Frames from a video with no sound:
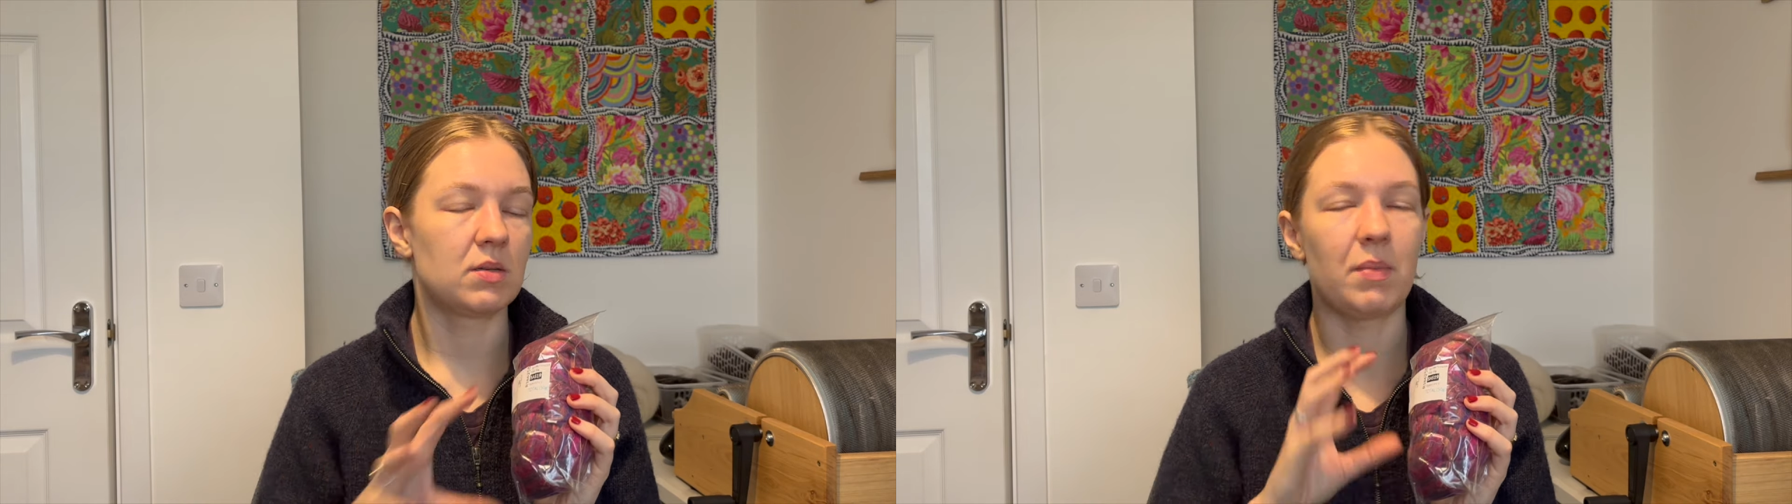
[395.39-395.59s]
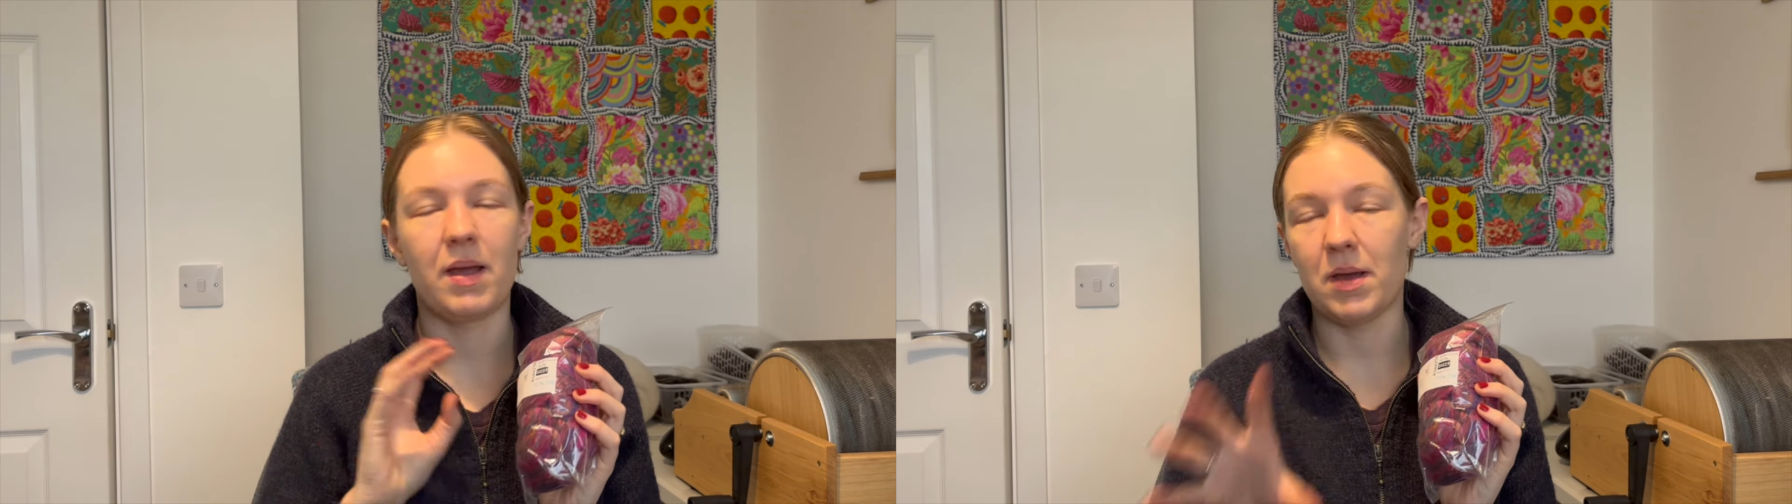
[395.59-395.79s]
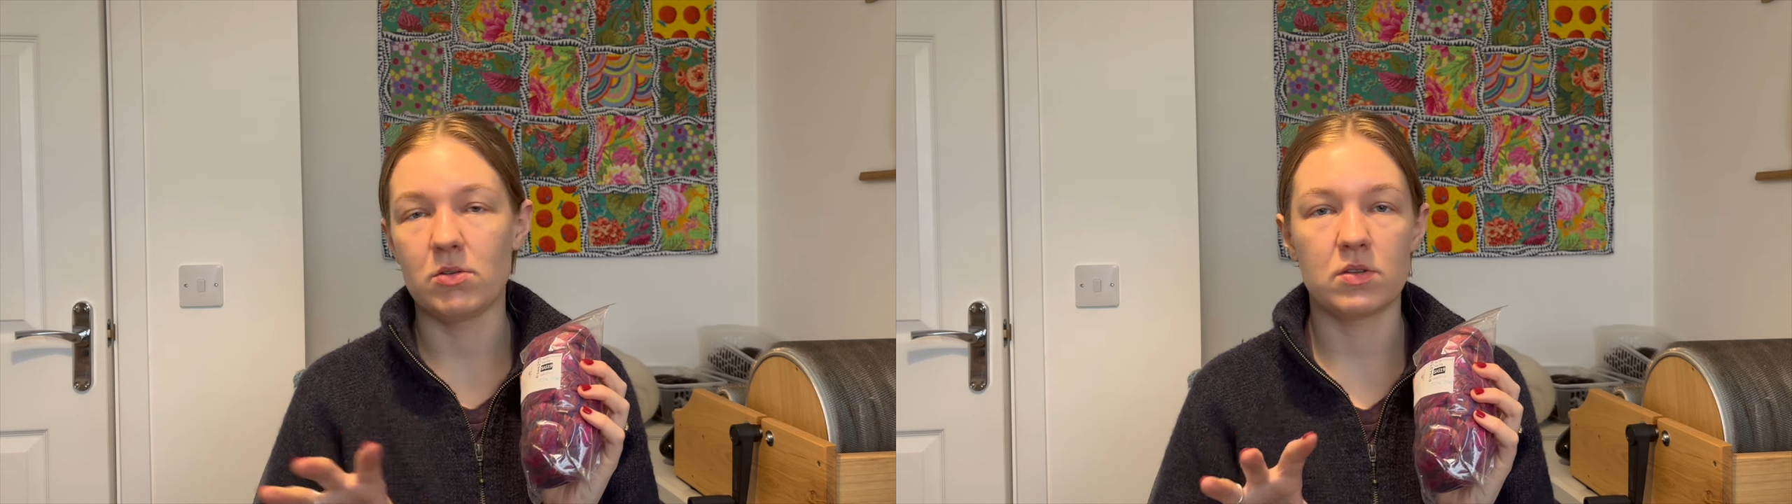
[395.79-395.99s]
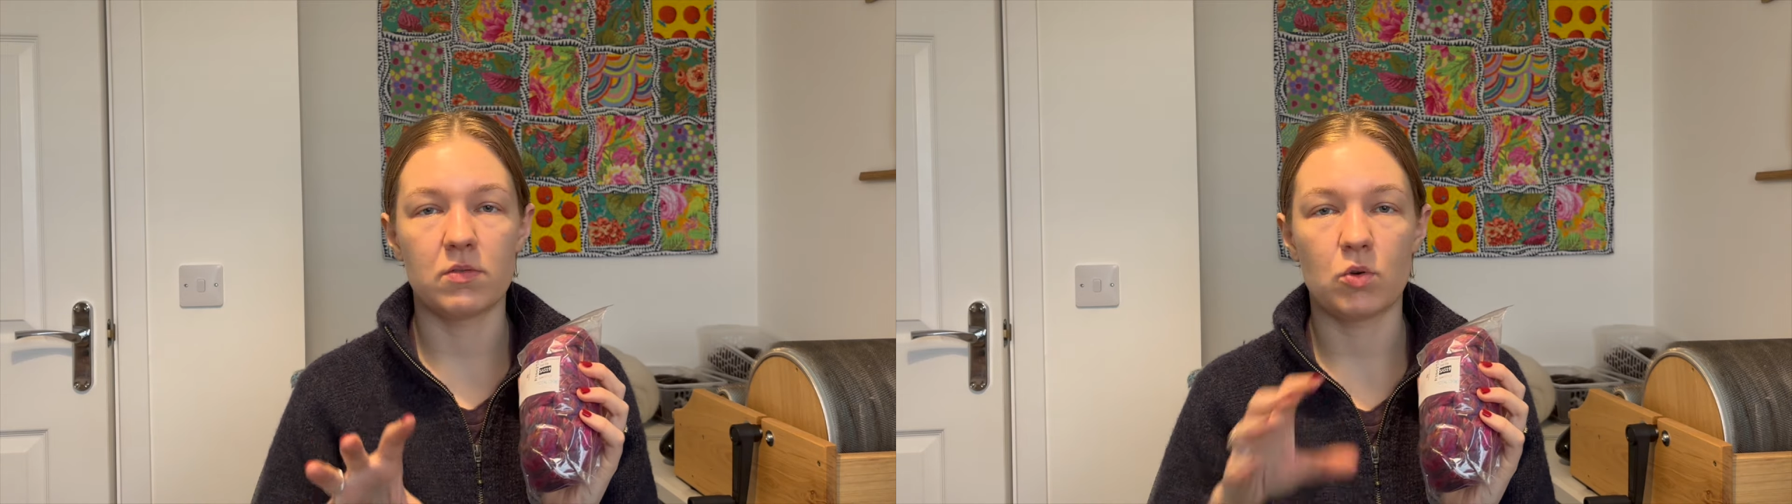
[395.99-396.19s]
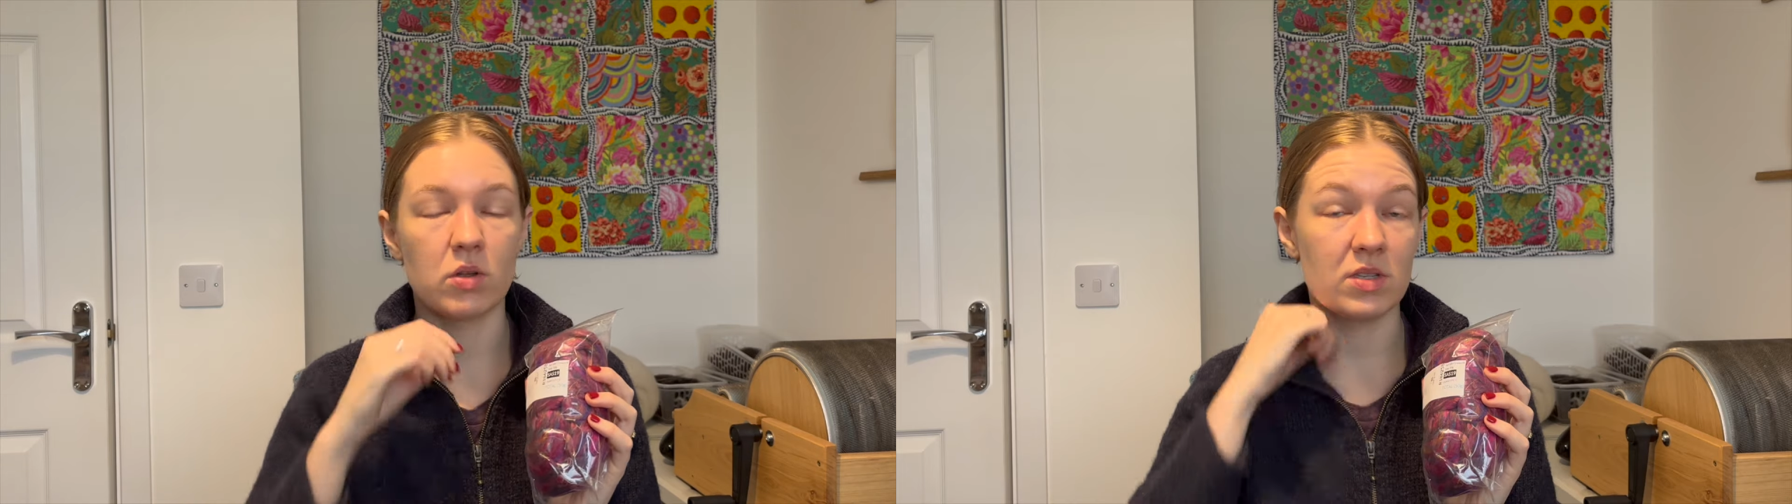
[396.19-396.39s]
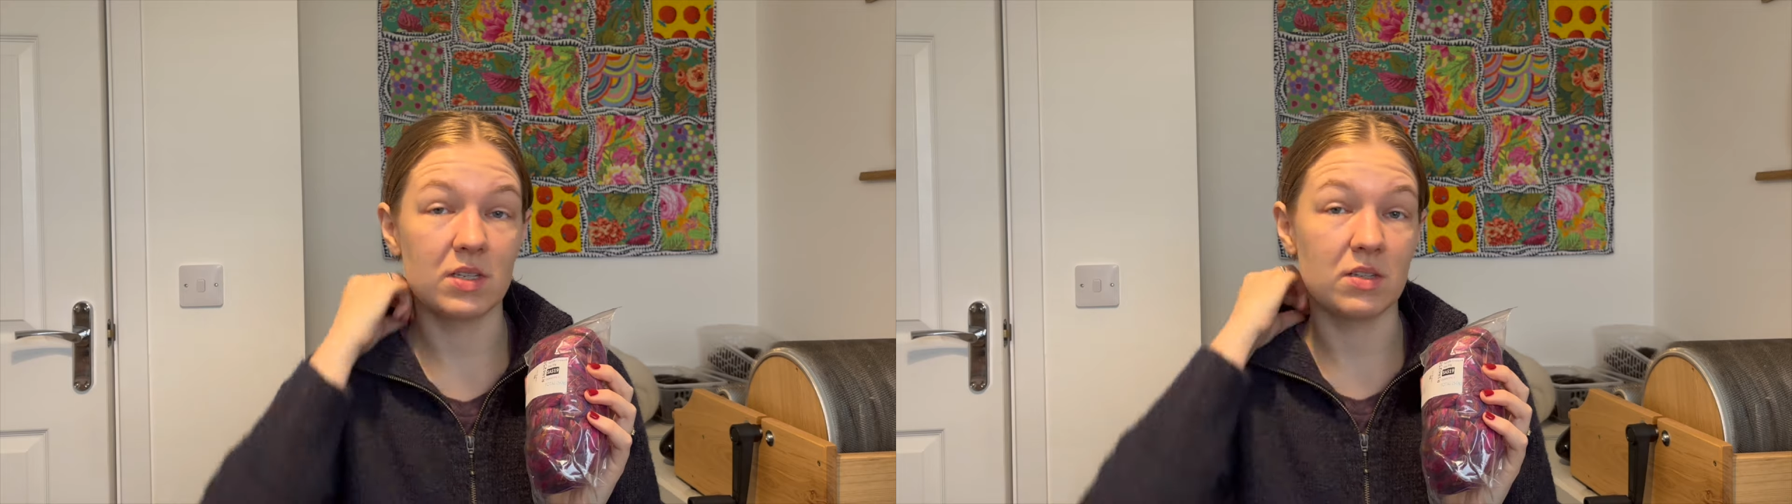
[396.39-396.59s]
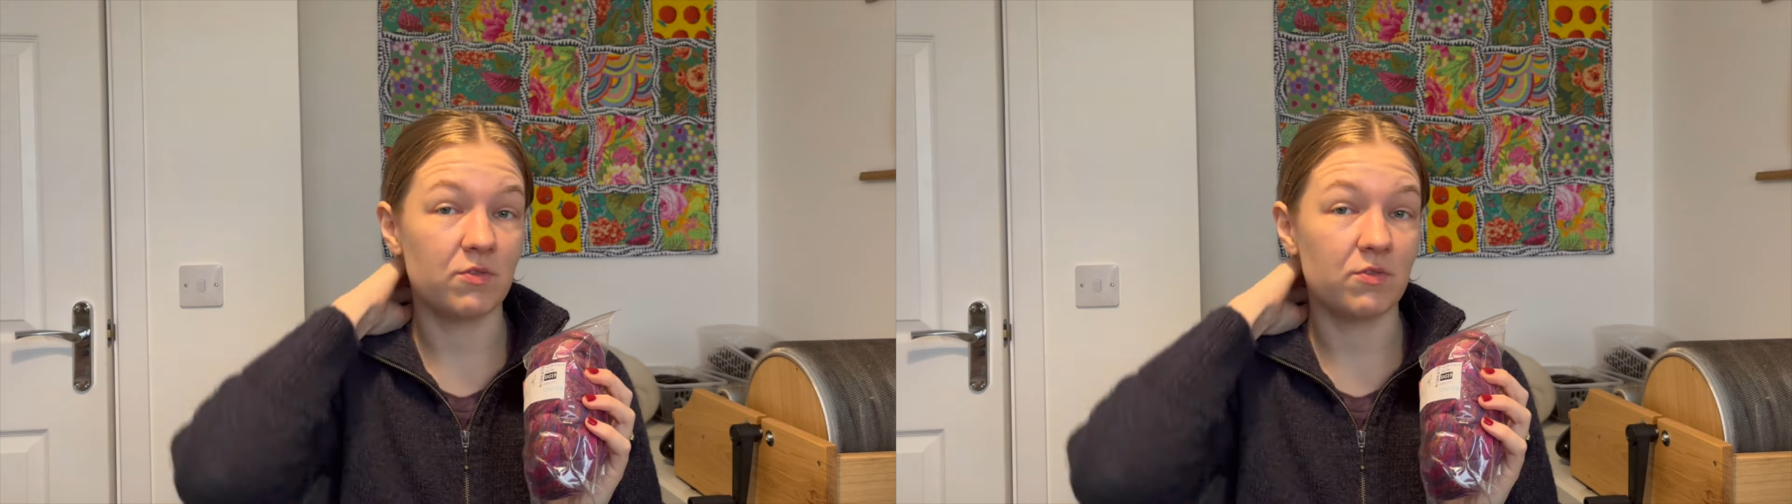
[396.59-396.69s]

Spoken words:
my amounts of quantities of